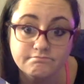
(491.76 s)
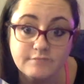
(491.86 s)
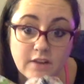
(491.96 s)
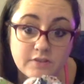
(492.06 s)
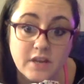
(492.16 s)

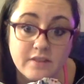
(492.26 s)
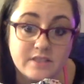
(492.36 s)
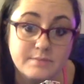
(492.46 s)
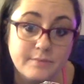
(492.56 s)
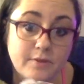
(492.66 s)
Never done
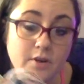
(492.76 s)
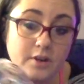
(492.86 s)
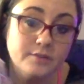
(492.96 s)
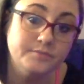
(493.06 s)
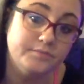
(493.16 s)
this
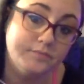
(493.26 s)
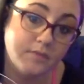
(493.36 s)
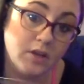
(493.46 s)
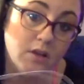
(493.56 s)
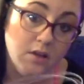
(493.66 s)
before.
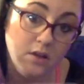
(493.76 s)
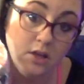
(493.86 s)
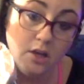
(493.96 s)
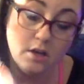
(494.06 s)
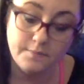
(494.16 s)

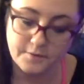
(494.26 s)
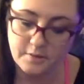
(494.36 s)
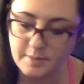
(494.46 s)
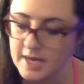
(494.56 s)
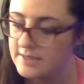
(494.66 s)
Hope for
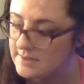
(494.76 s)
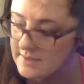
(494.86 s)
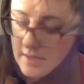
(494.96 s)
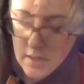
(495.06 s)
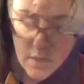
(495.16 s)
the best.
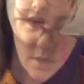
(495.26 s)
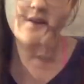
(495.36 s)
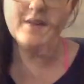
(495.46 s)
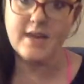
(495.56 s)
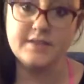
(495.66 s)
Once again,
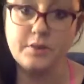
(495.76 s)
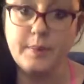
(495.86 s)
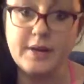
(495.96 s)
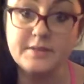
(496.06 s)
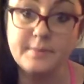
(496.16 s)
ask your
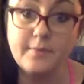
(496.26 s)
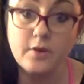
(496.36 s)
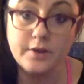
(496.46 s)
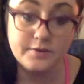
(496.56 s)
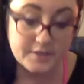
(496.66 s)
parents
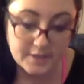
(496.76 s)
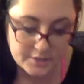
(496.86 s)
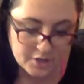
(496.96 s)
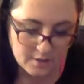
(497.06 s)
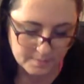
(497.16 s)
before using a
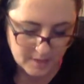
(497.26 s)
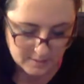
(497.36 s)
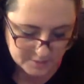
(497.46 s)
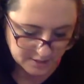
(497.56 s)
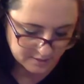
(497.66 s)
sharp
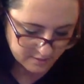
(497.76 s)
object.